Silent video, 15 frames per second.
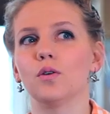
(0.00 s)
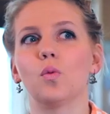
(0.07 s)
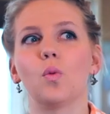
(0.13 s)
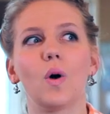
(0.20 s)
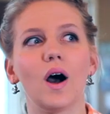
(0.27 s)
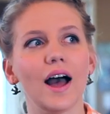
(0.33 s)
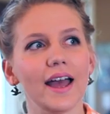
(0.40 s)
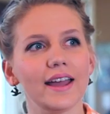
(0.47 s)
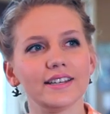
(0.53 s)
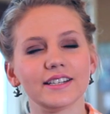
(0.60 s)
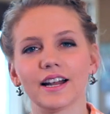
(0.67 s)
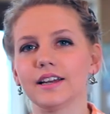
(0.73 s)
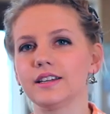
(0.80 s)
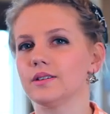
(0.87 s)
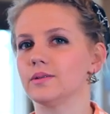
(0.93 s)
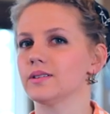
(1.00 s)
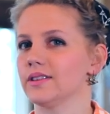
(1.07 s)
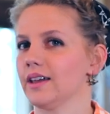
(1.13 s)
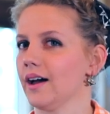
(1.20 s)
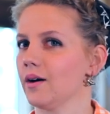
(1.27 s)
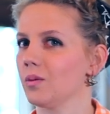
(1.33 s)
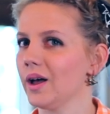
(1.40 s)
Why did I do it
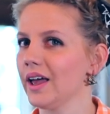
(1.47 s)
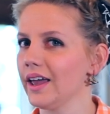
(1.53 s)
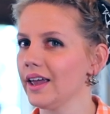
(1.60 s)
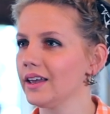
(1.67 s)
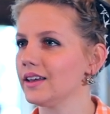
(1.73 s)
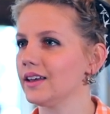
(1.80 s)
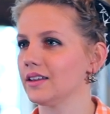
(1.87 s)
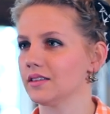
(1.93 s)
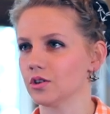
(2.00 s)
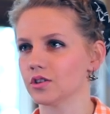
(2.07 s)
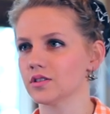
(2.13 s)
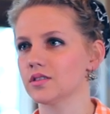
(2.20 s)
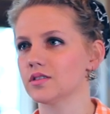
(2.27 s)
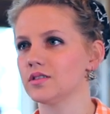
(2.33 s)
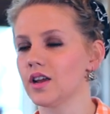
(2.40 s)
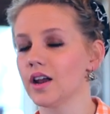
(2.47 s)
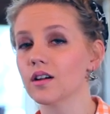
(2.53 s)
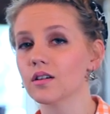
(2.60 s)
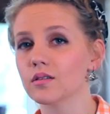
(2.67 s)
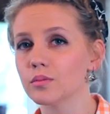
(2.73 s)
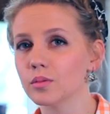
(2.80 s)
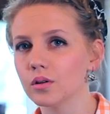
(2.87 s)
that way? It looks
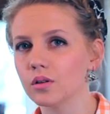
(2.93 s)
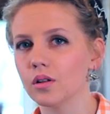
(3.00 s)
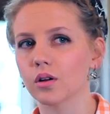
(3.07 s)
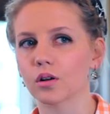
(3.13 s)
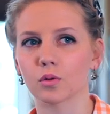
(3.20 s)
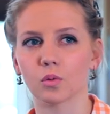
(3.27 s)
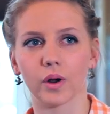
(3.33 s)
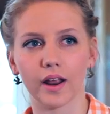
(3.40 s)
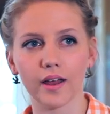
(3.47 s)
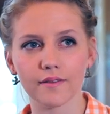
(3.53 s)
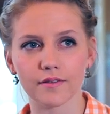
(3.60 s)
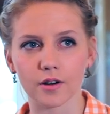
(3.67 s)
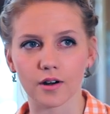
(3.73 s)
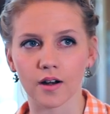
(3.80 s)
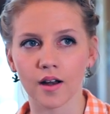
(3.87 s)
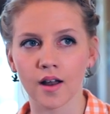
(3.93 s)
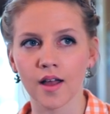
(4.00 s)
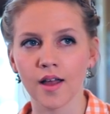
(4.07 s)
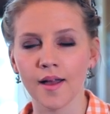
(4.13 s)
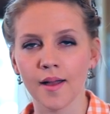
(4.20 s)
terrible or whatever.